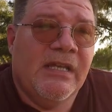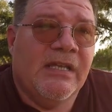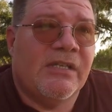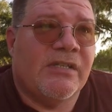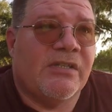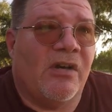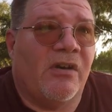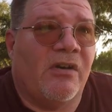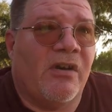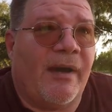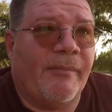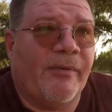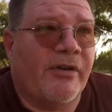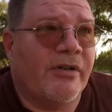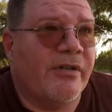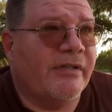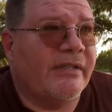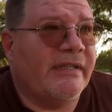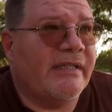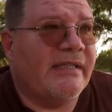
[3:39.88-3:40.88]
So I'm
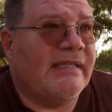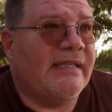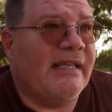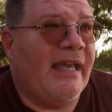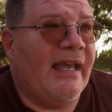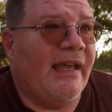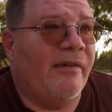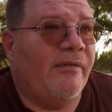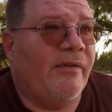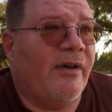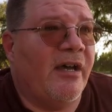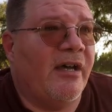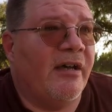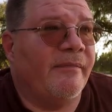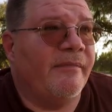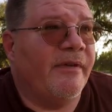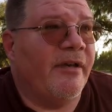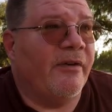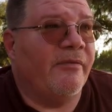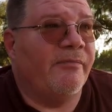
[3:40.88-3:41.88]
currently staying at
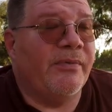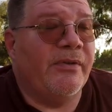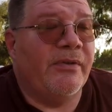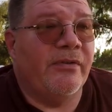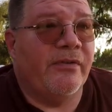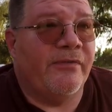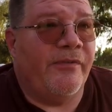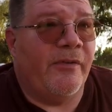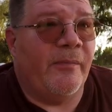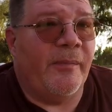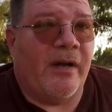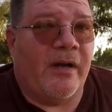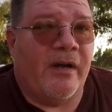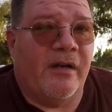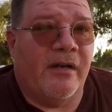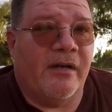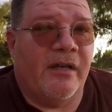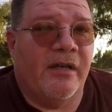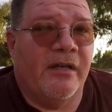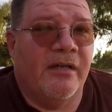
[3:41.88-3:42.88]
um, a beautiful
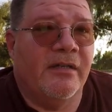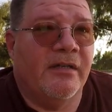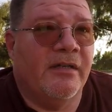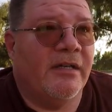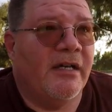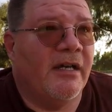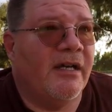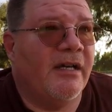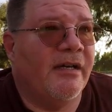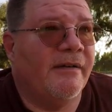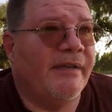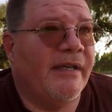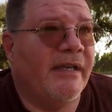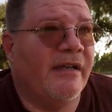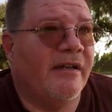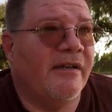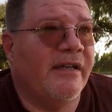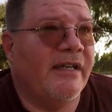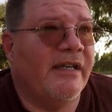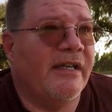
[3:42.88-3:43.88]
park um,
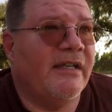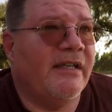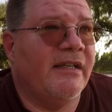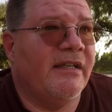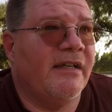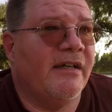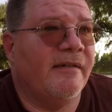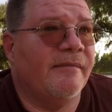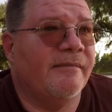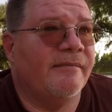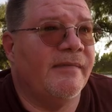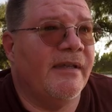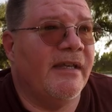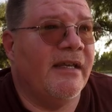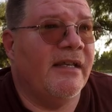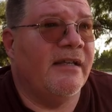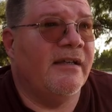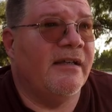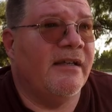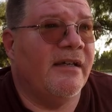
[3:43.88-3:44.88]
here in, um,
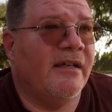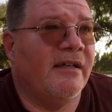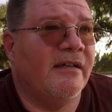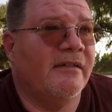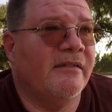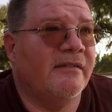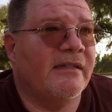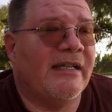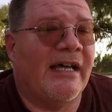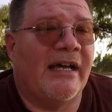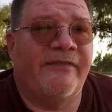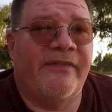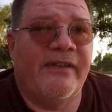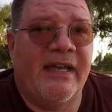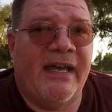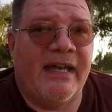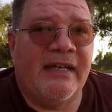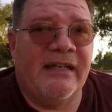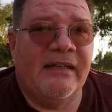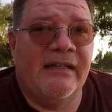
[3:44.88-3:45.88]
in uh,
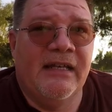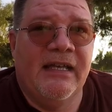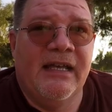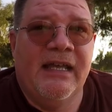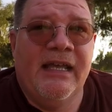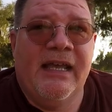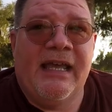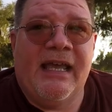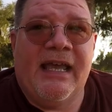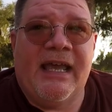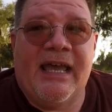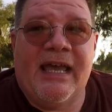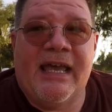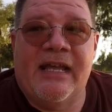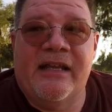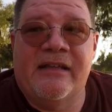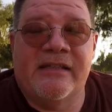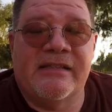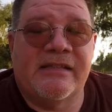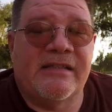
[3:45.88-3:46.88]
Lafayette.
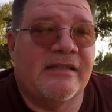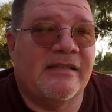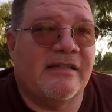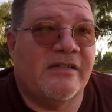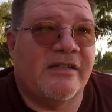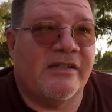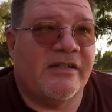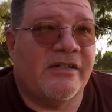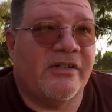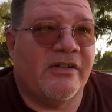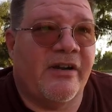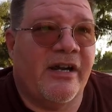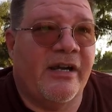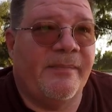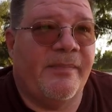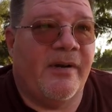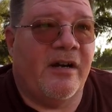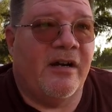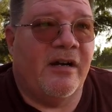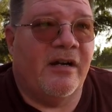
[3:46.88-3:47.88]
And this is just a
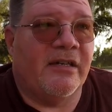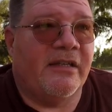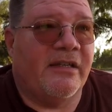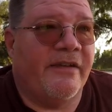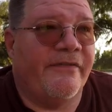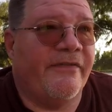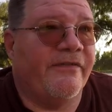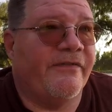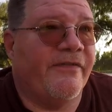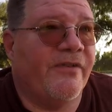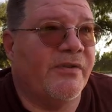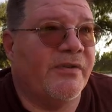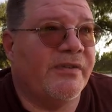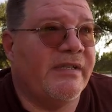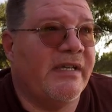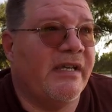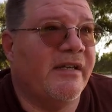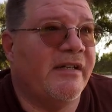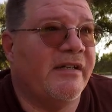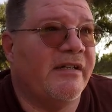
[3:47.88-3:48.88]
great park. I love the
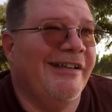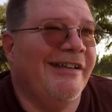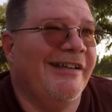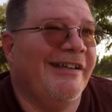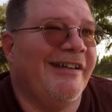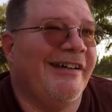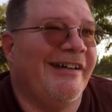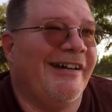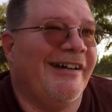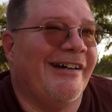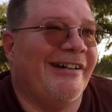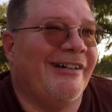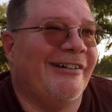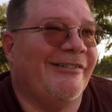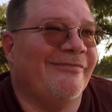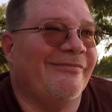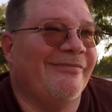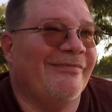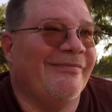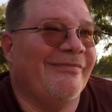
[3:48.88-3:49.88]
folks here,
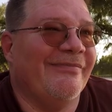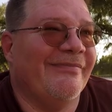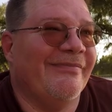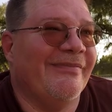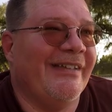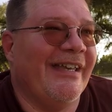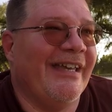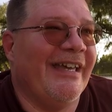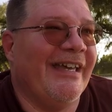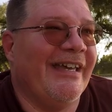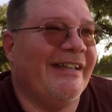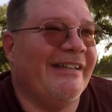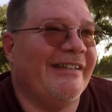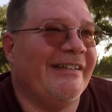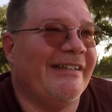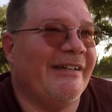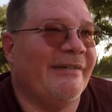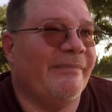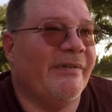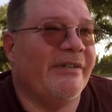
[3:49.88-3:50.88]
um,
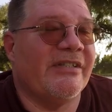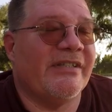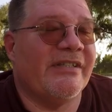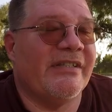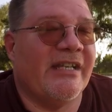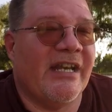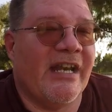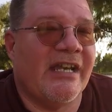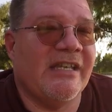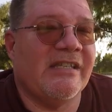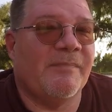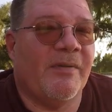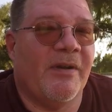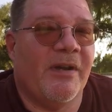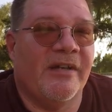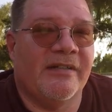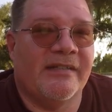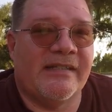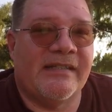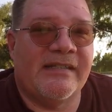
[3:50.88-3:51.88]
and uh, but just a nice
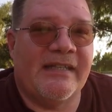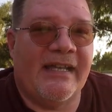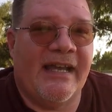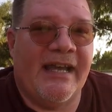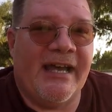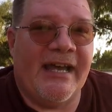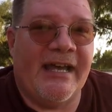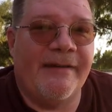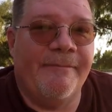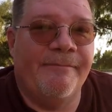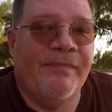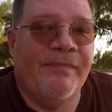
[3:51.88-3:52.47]
park to stay at.